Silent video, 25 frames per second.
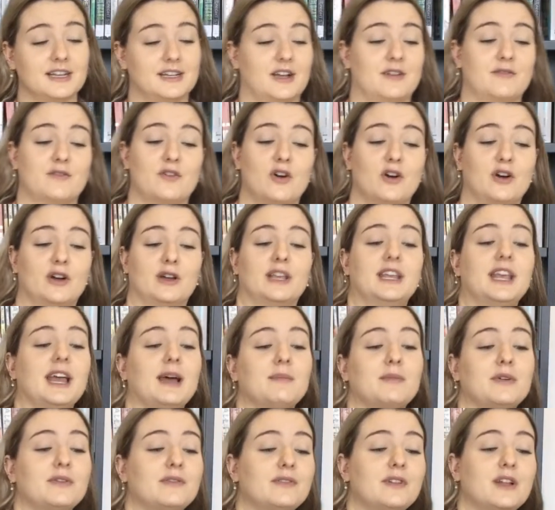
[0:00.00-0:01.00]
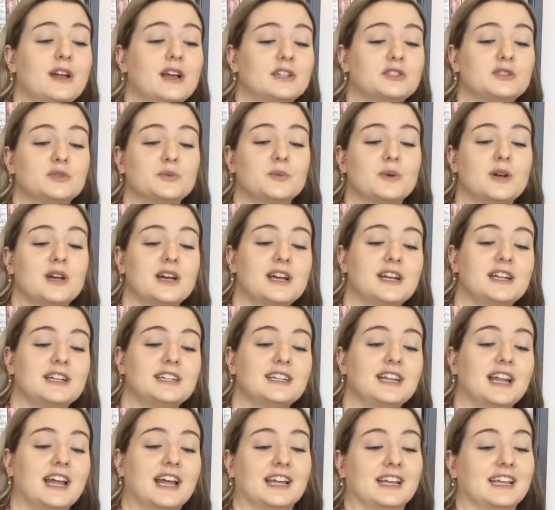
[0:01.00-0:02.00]
I've got a camouflage
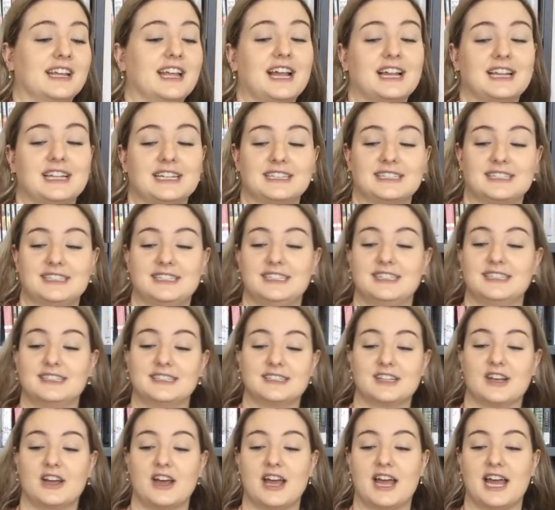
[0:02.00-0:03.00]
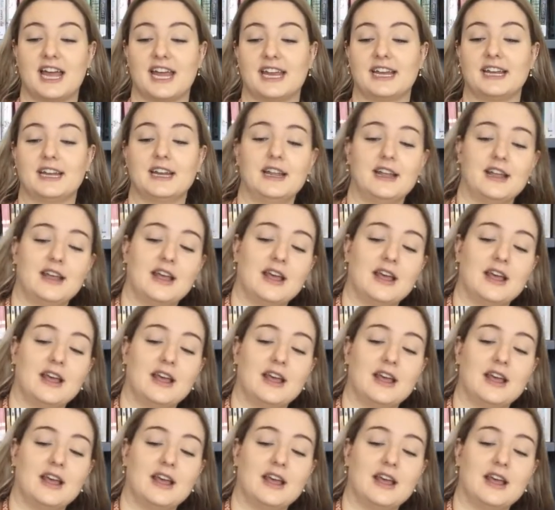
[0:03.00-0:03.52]
one, a galaxy design,